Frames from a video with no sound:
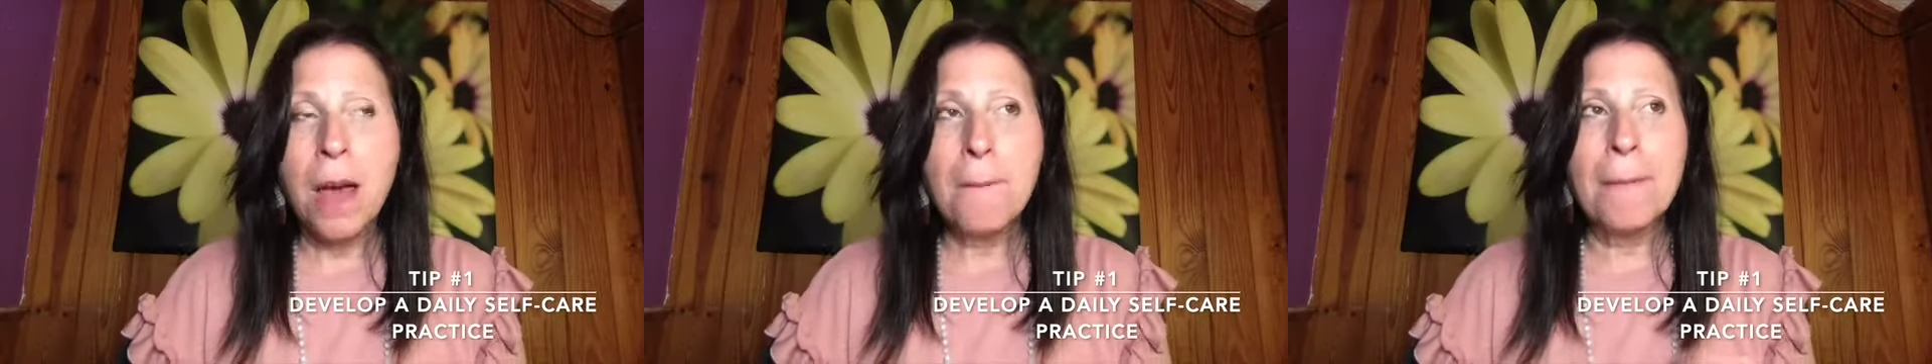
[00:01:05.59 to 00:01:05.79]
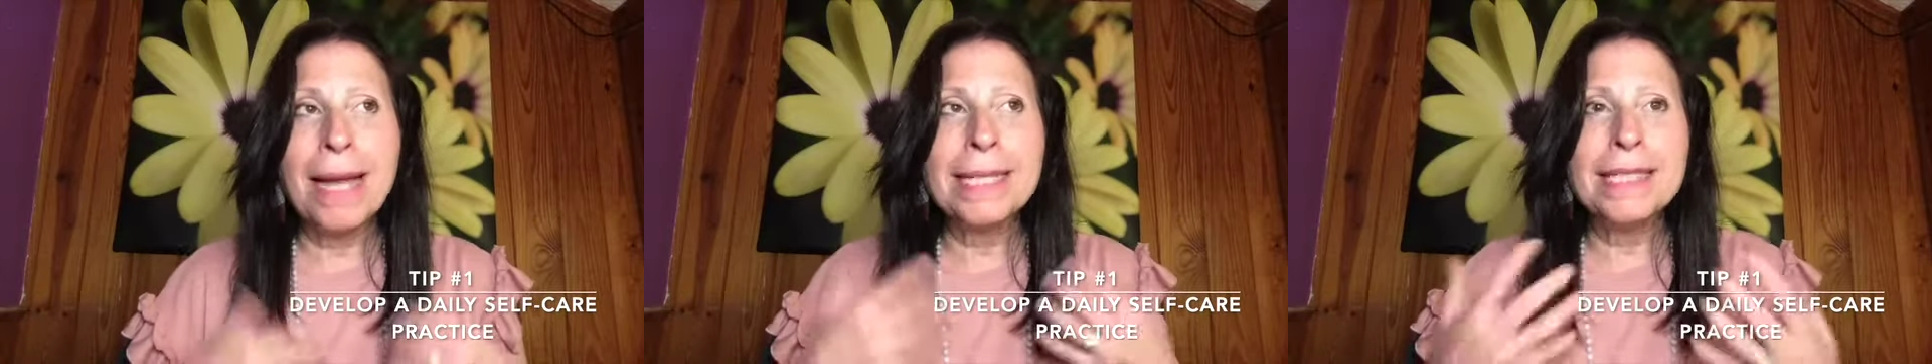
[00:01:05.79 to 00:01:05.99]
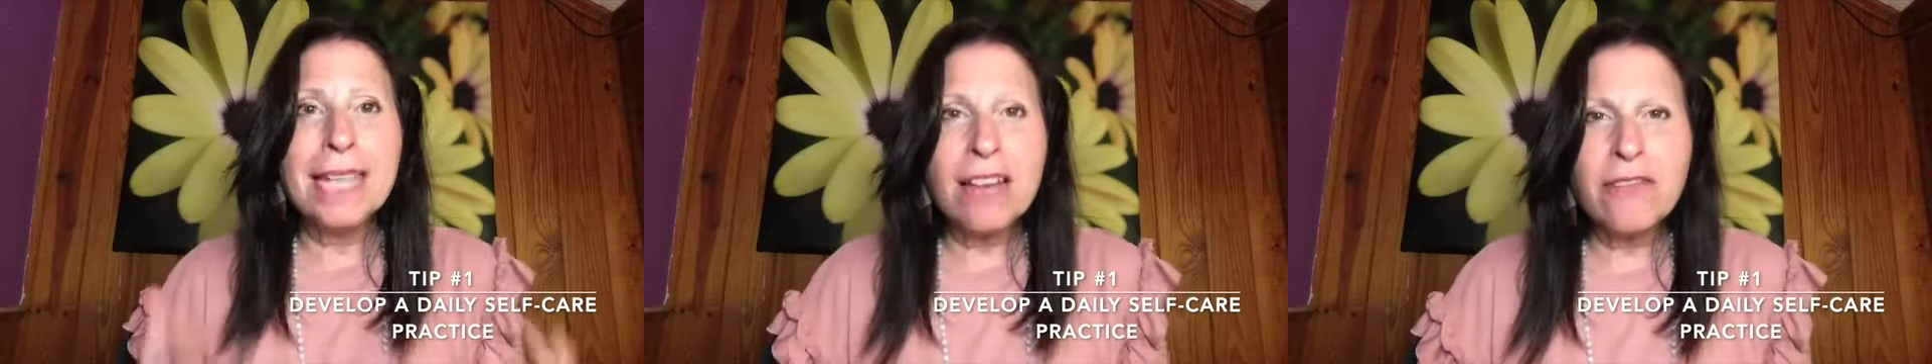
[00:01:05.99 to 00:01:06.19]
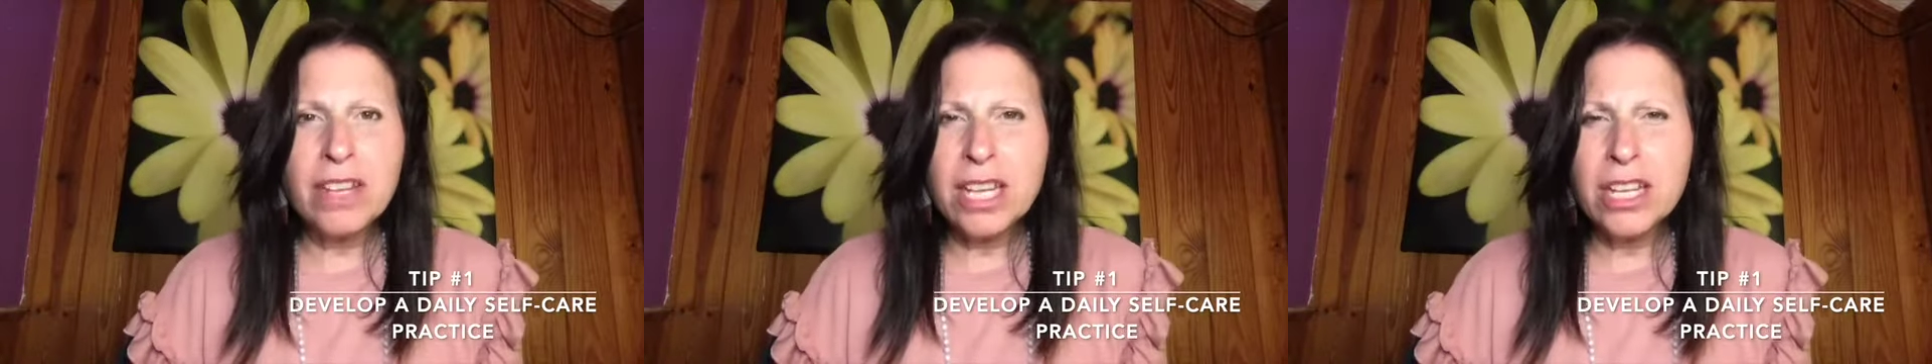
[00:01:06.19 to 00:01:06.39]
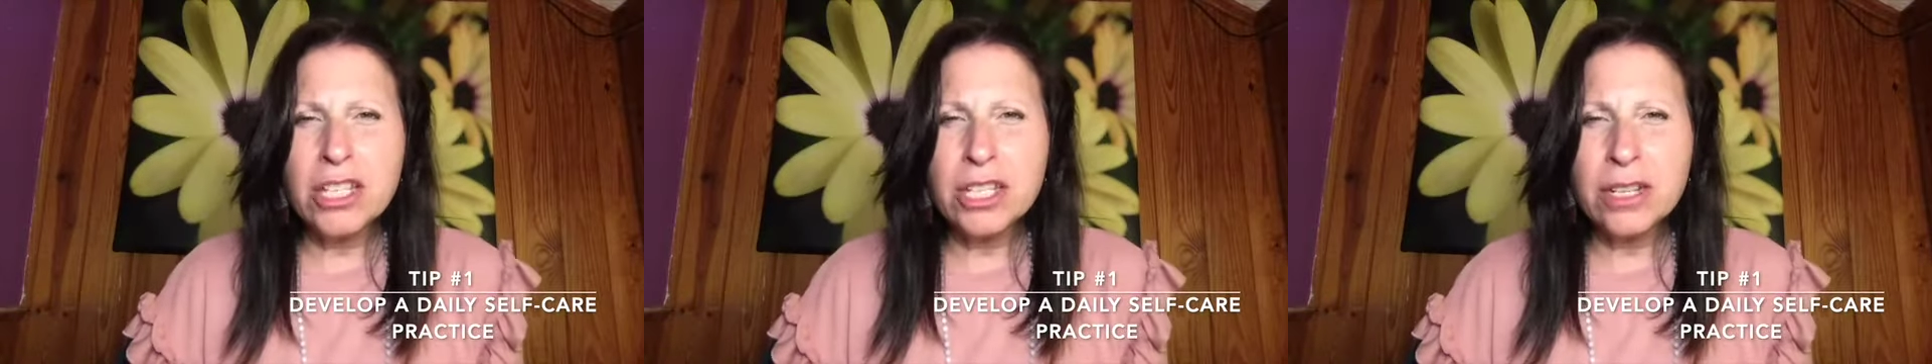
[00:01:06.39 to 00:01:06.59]
my
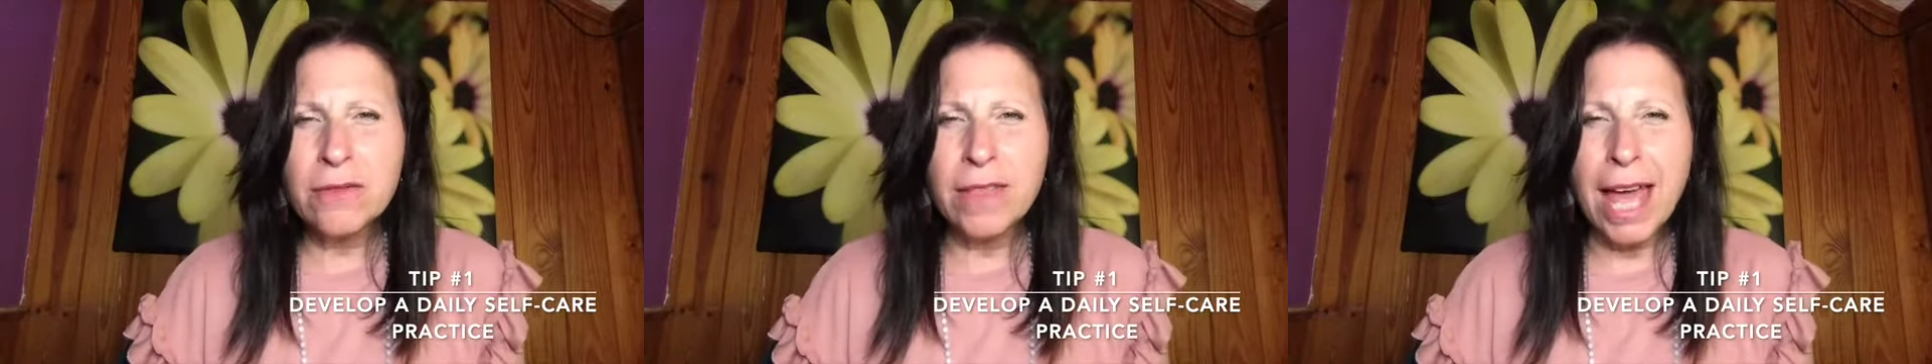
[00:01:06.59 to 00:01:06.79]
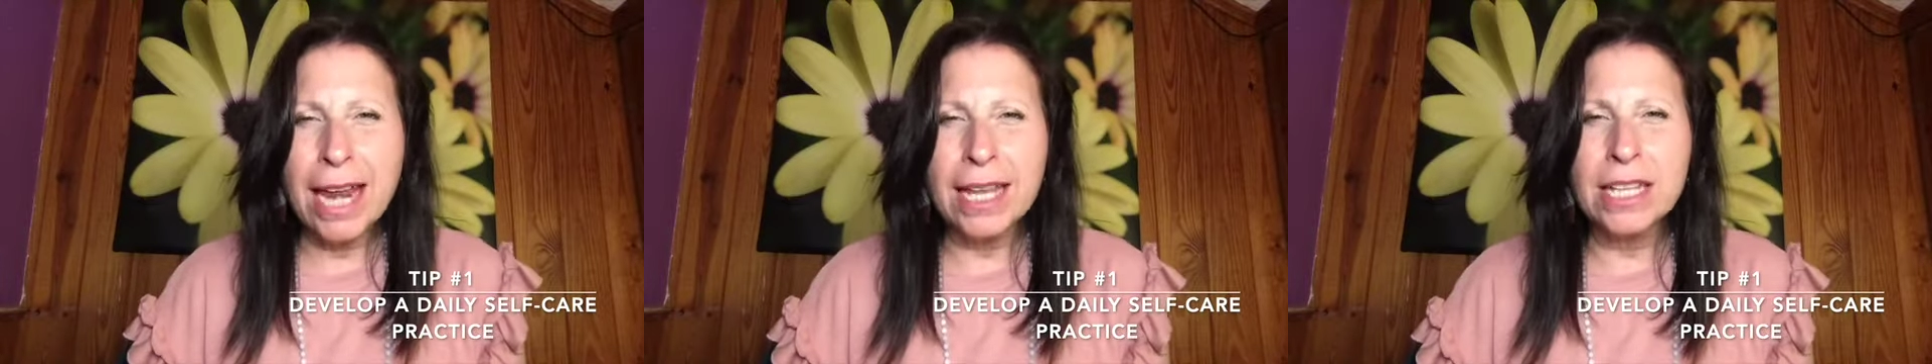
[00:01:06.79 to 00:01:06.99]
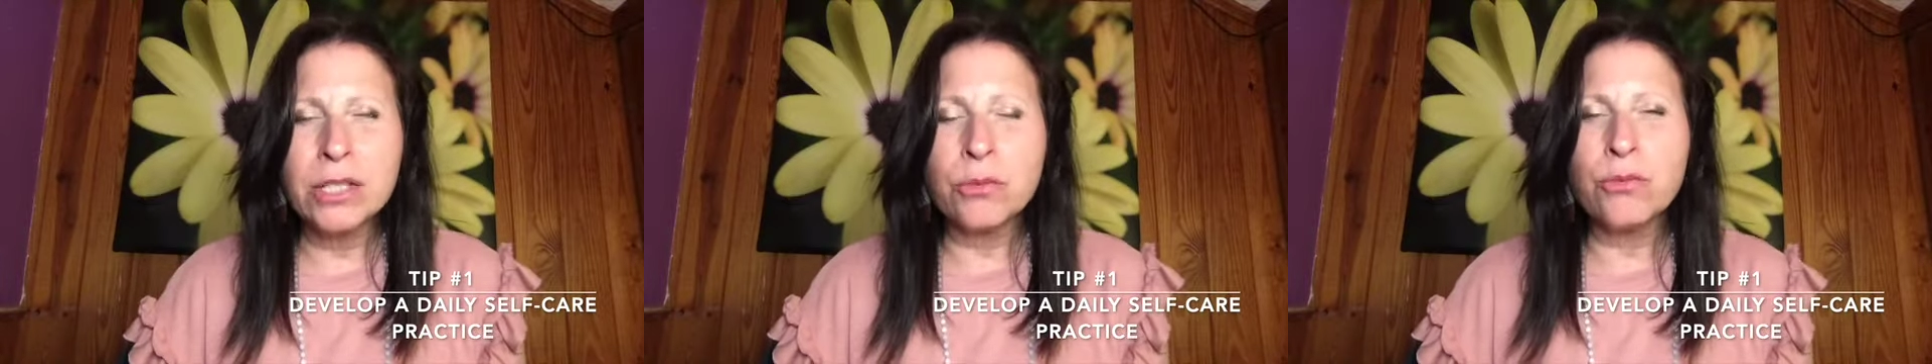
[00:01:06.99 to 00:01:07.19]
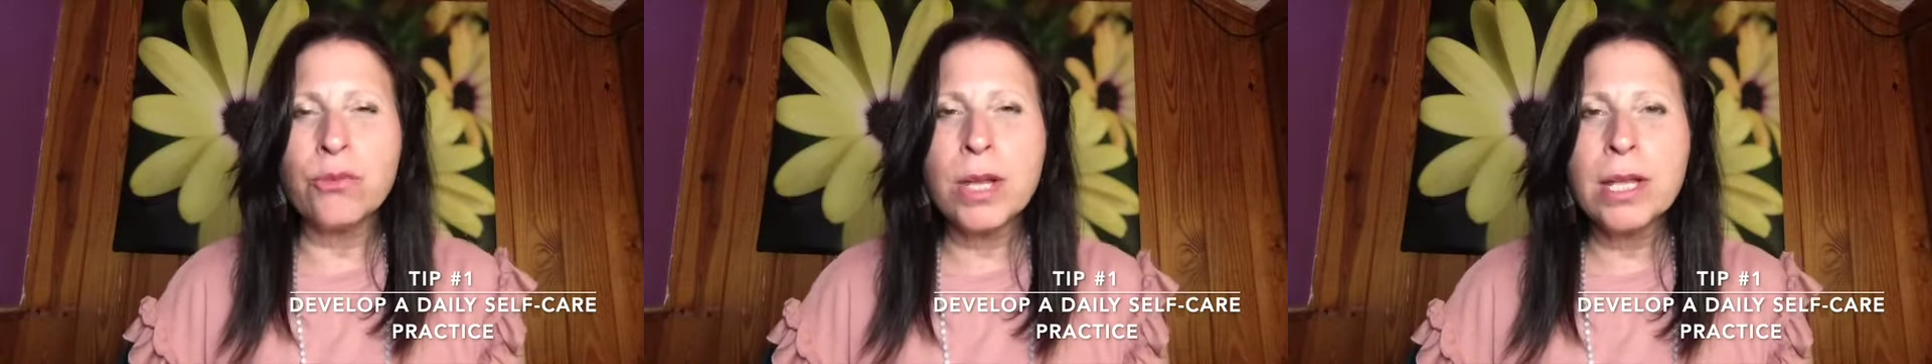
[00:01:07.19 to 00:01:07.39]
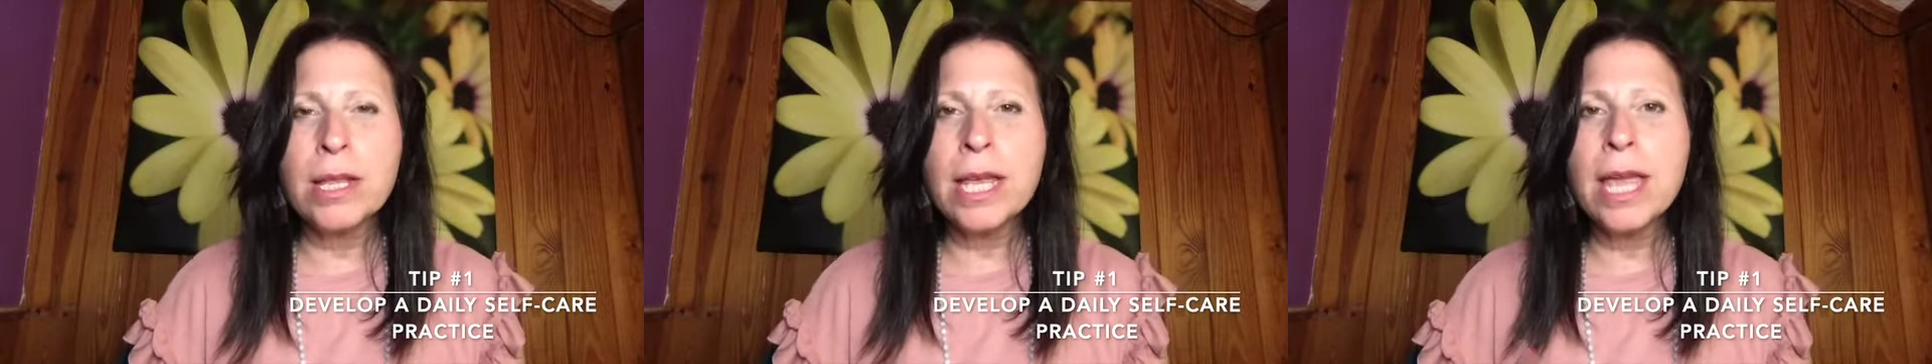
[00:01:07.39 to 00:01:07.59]
definition of that is
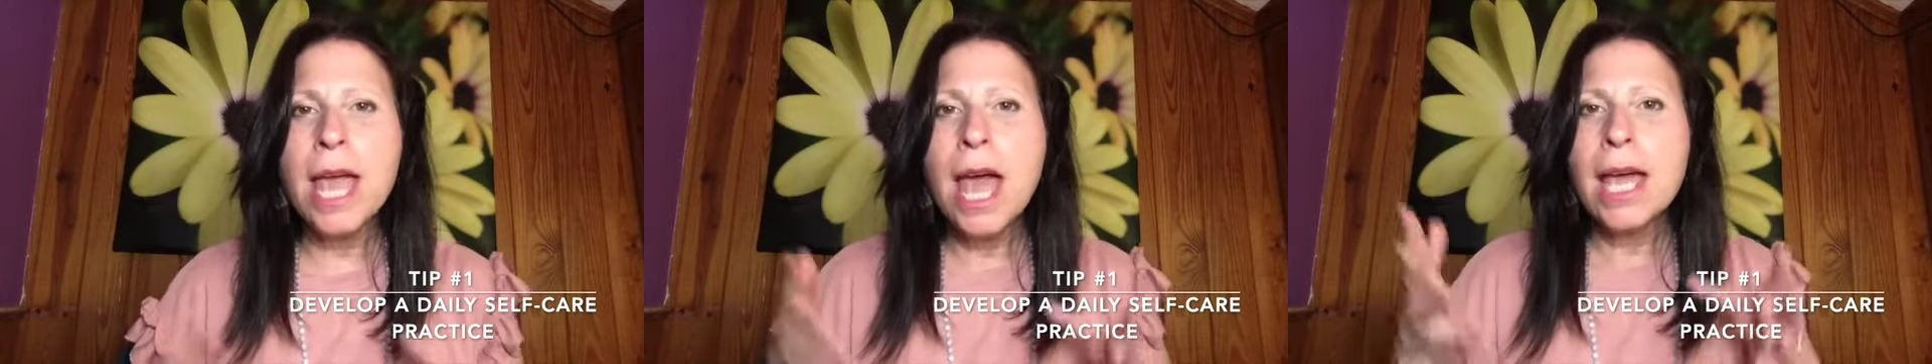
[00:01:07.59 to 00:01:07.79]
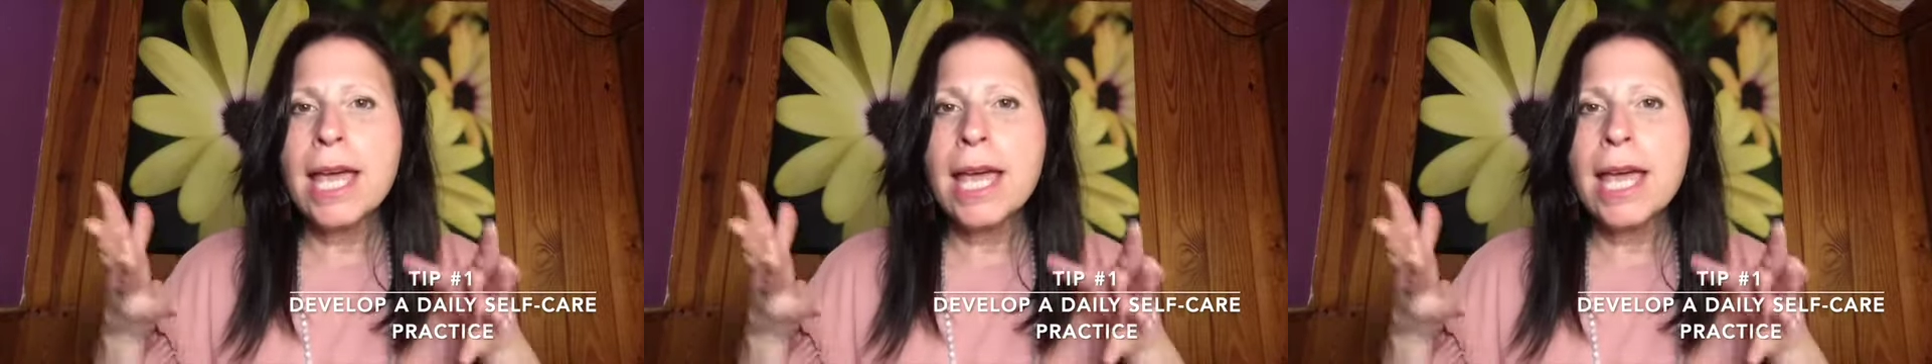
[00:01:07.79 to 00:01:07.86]
really